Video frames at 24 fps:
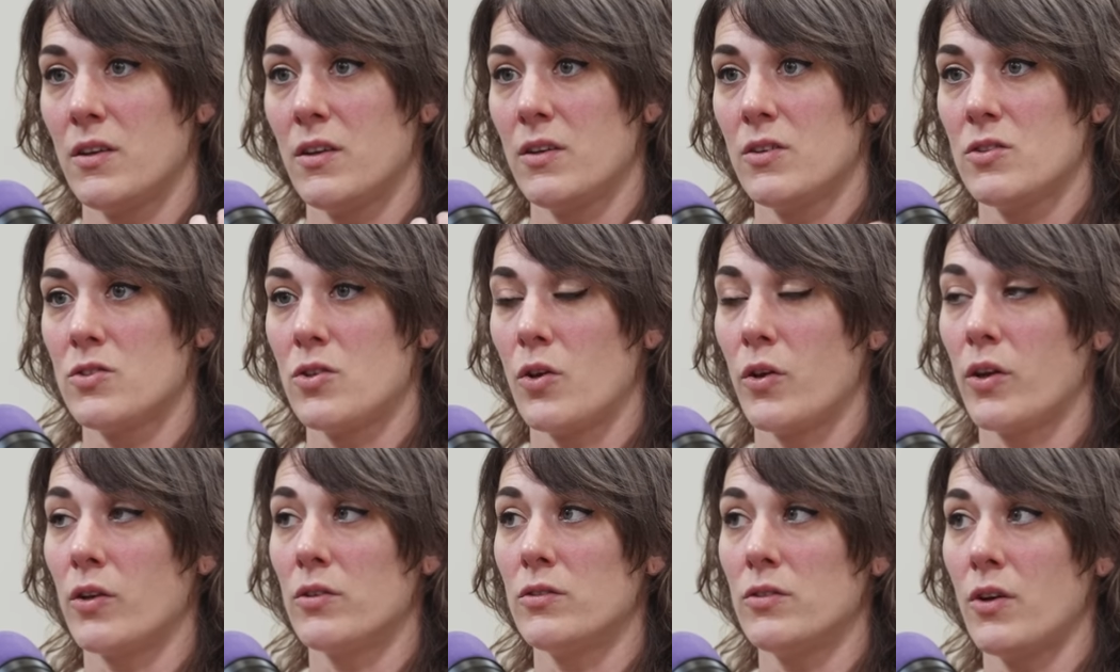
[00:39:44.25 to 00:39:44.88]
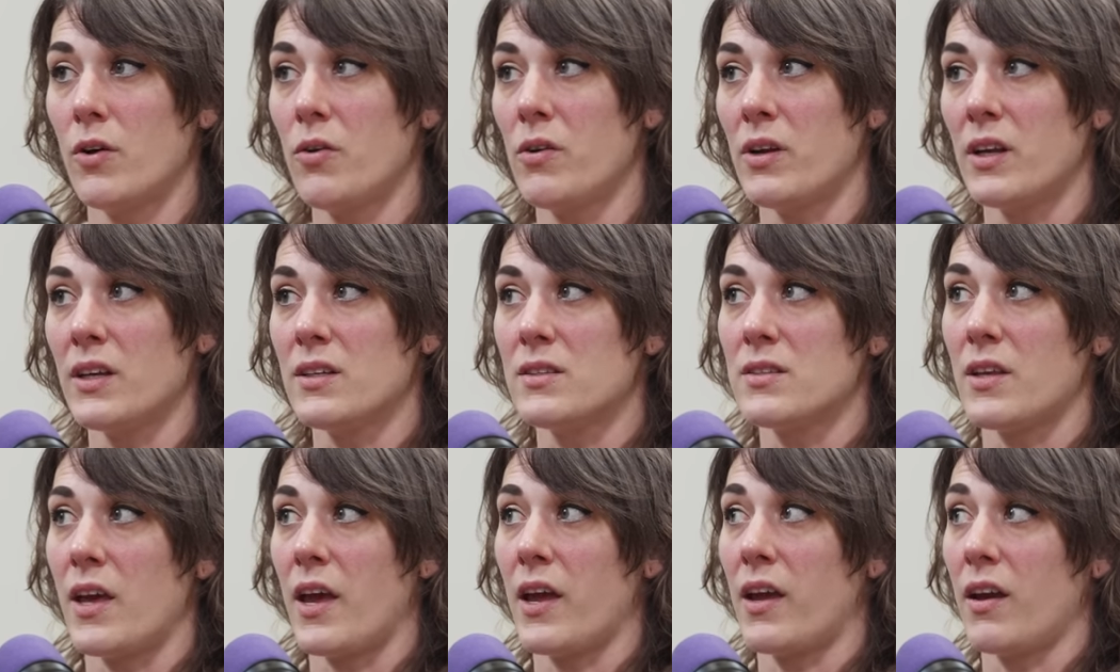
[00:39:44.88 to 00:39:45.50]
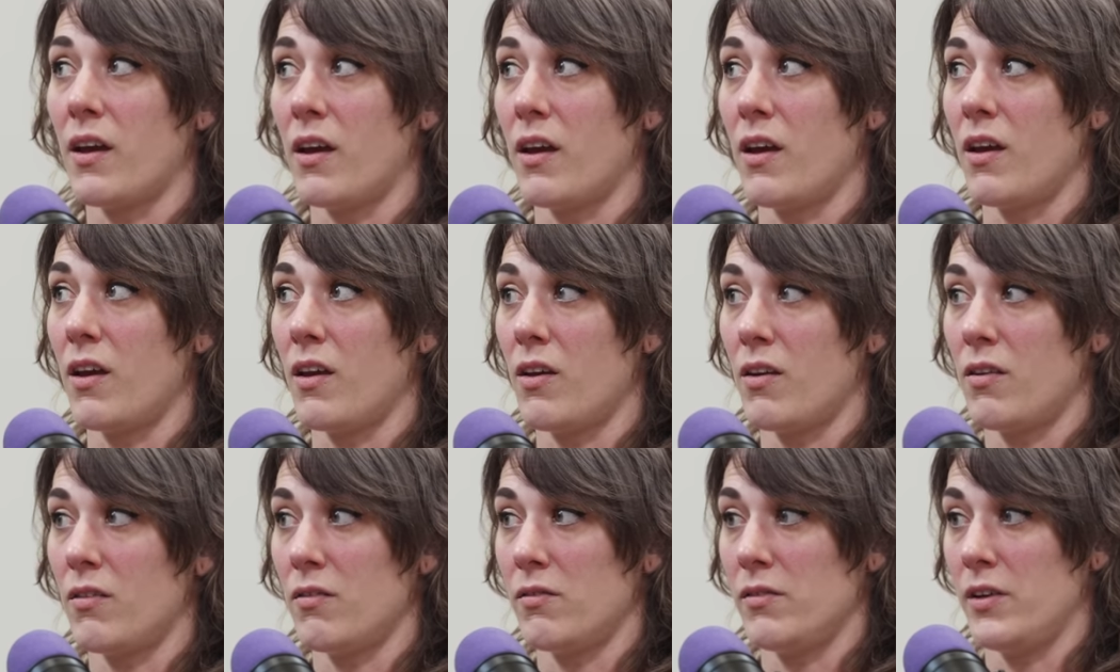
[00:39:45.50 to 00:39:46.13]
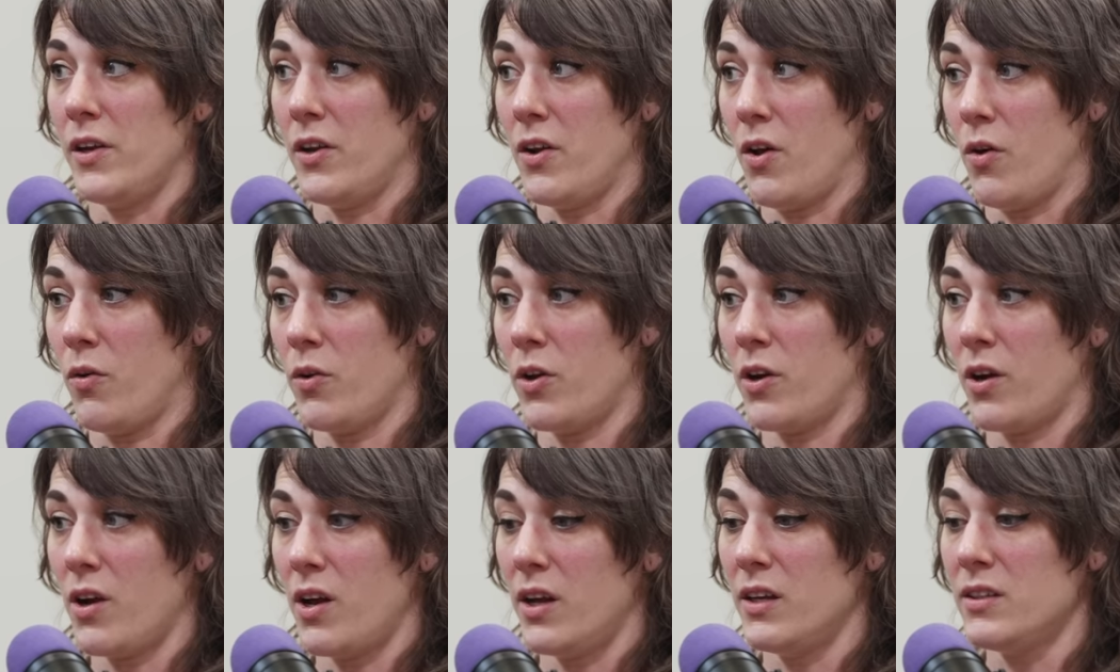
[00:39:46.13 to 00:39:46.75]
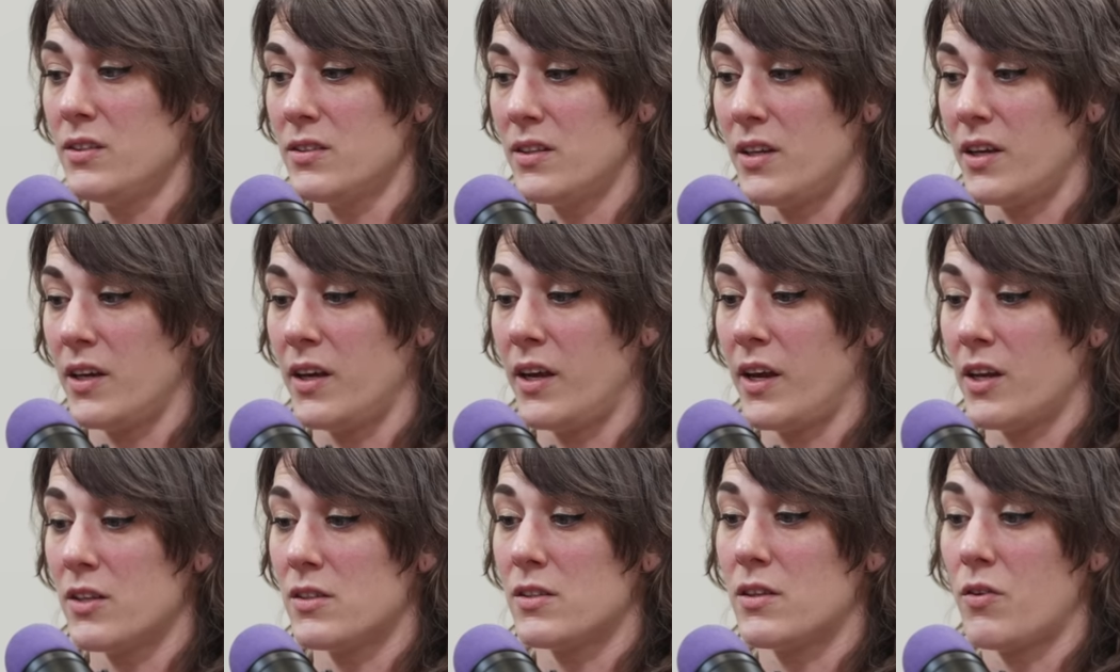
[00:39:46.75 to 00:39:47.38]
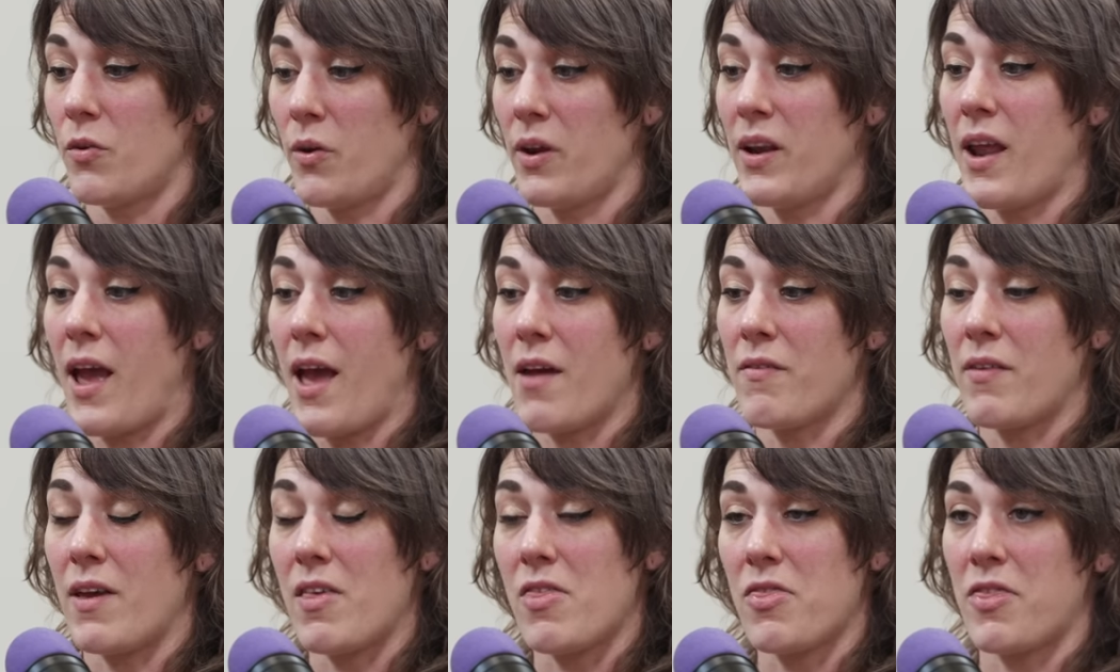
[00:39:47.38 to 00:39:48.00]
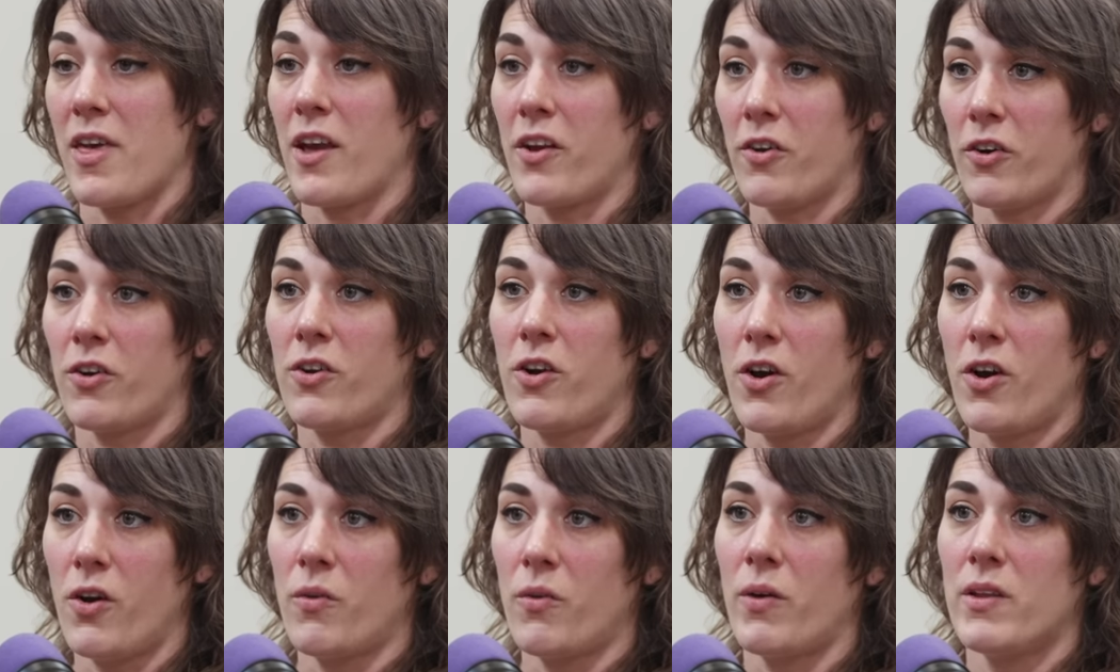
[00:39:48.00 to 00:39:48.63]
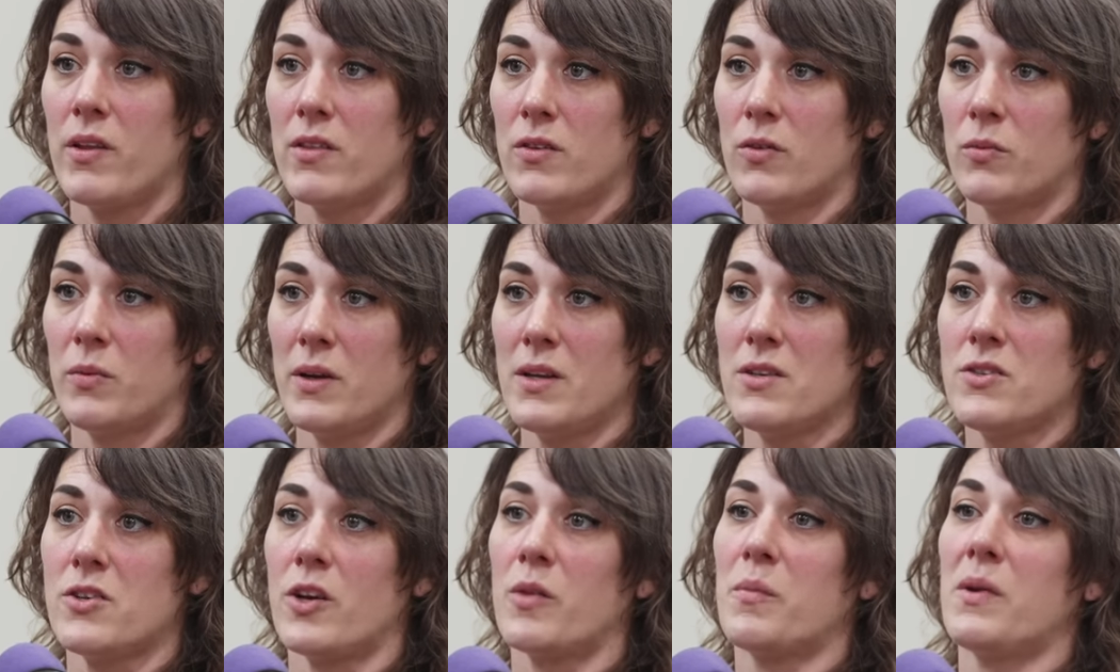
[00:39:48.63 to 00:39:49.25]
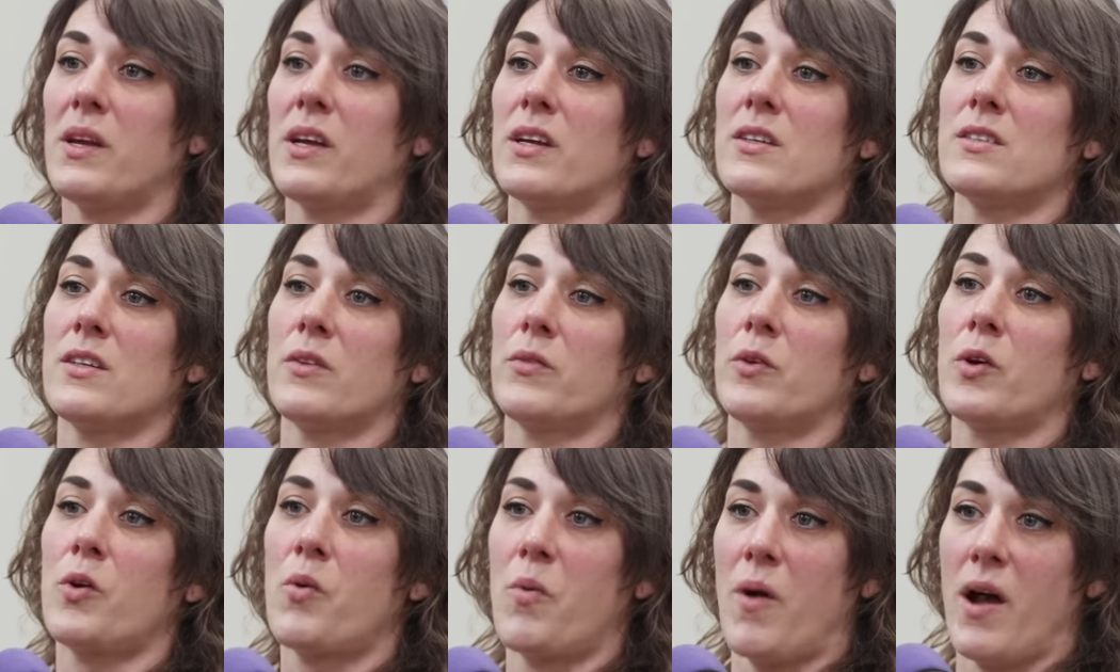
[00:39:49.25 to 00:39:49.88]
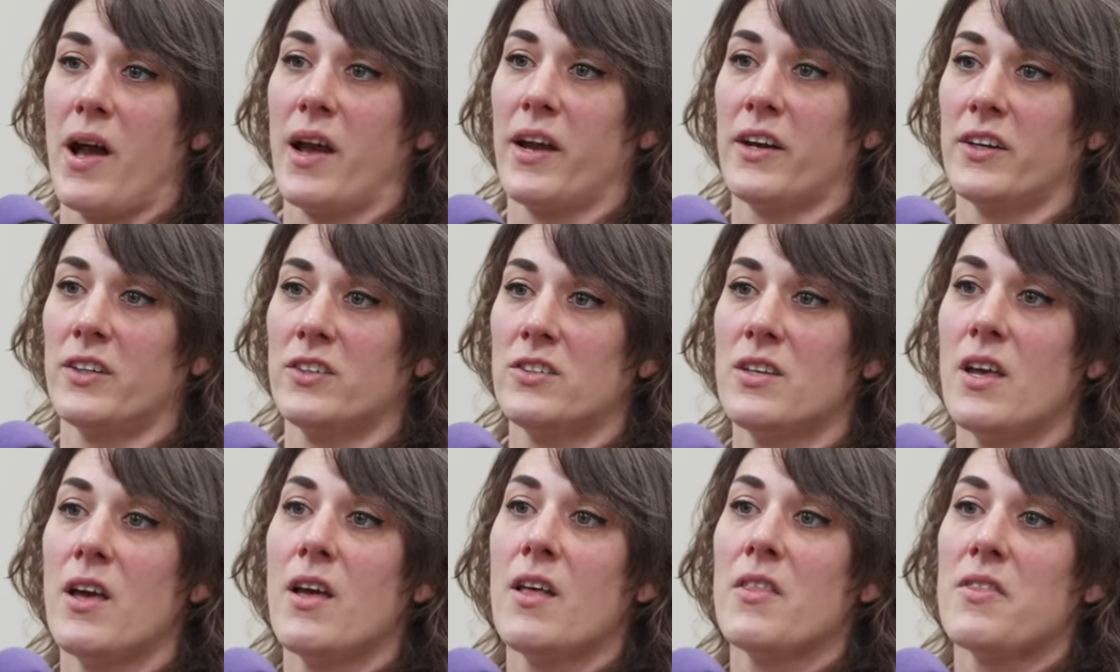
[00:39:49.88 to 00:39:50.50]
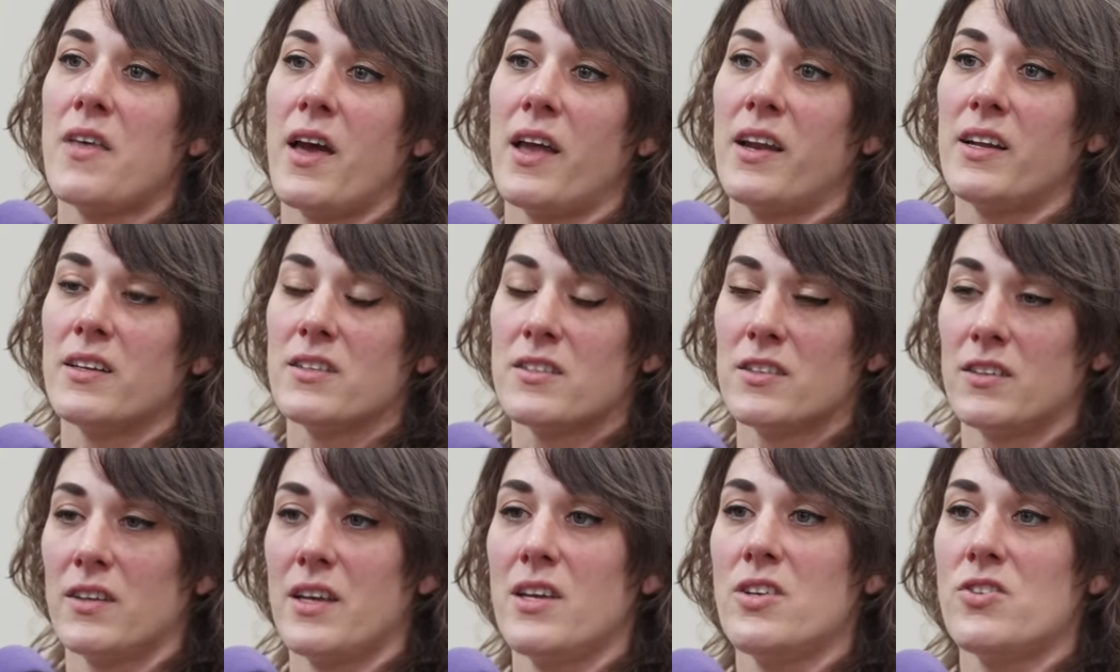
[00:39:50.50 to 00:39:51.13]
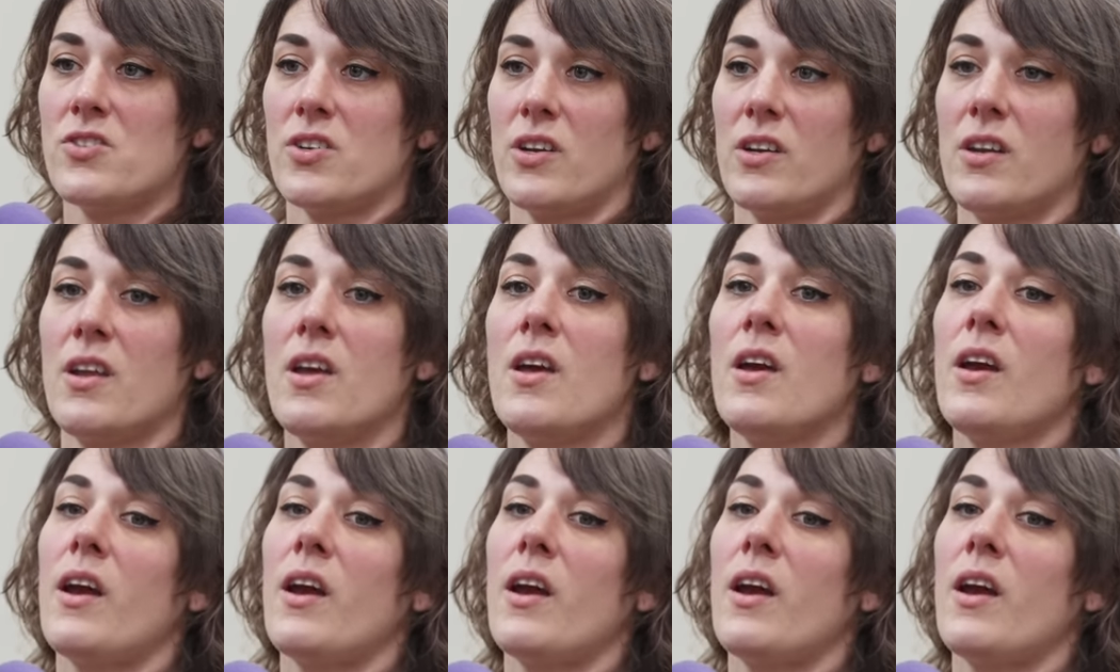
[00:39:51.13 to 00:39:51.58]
Mm-hmm. So you'll notice, like, you know, your husky is going to have a thicker coat in the winter because it requires that insulation.